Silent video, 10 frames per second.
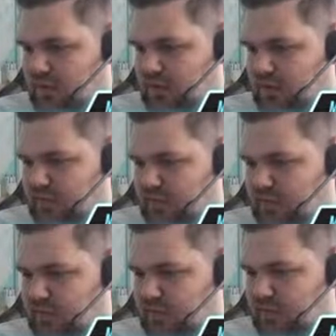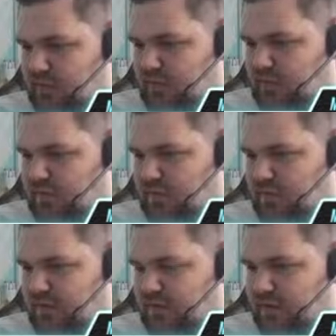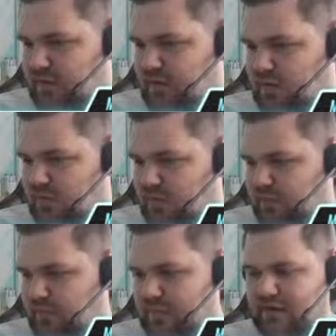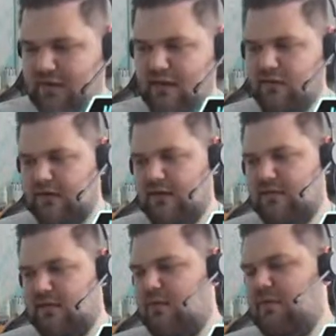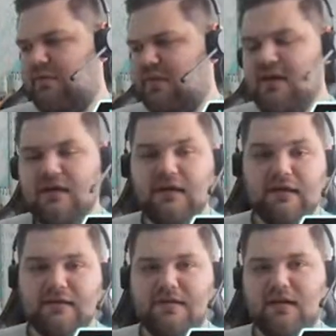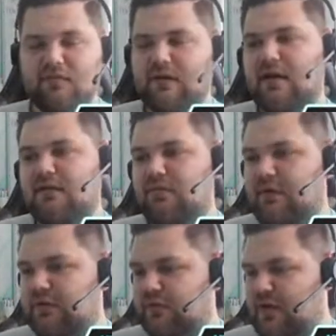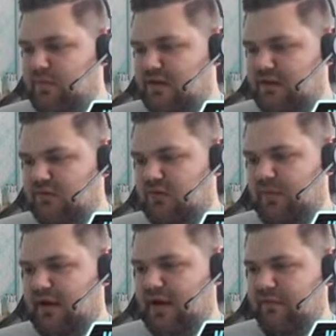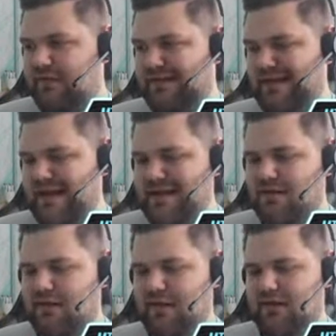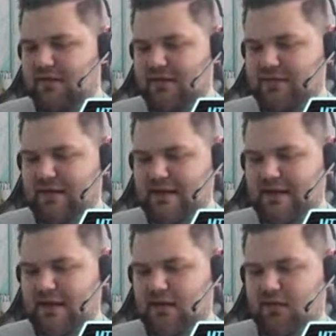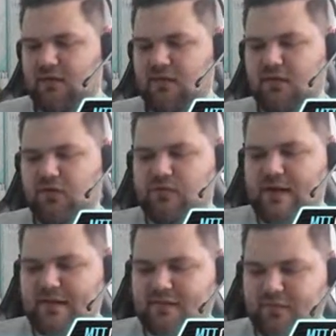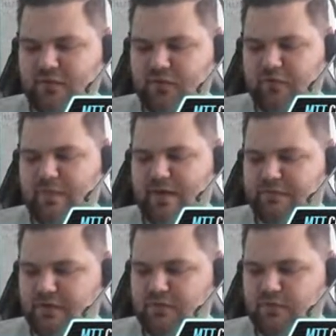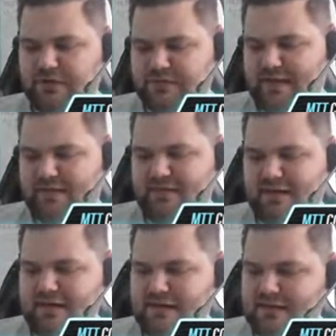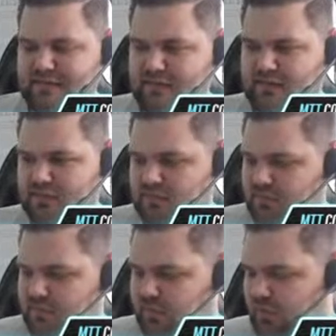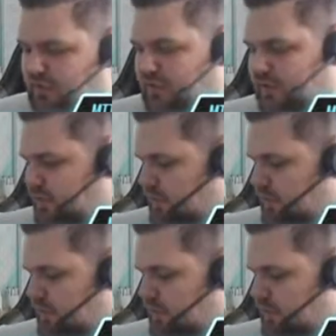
Okay, so it is starting now. As I said, the thing is when I do the MTT streaming, I have a delay, and that delay can create some sort of buffer, which makes it then easier for